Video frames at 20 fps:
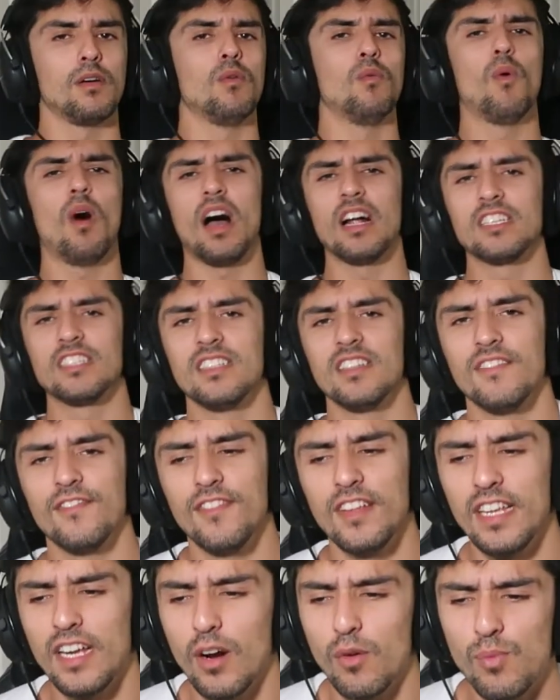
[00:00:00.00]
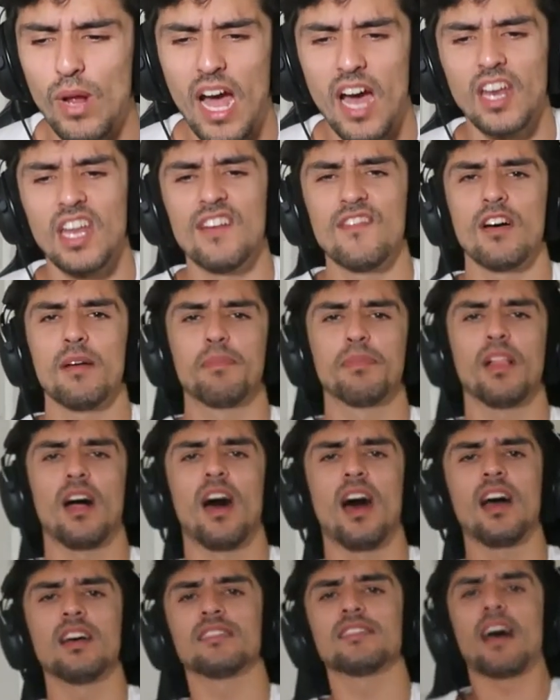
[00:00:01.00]
watching the video. Round of
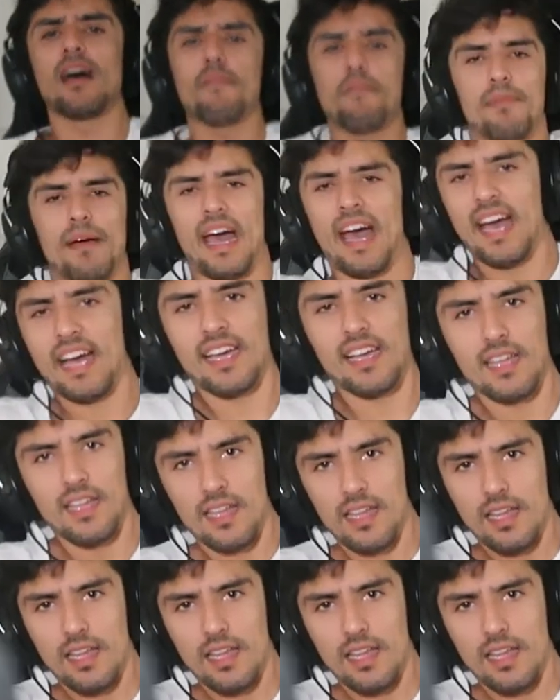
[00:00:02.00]
applause. I'm back.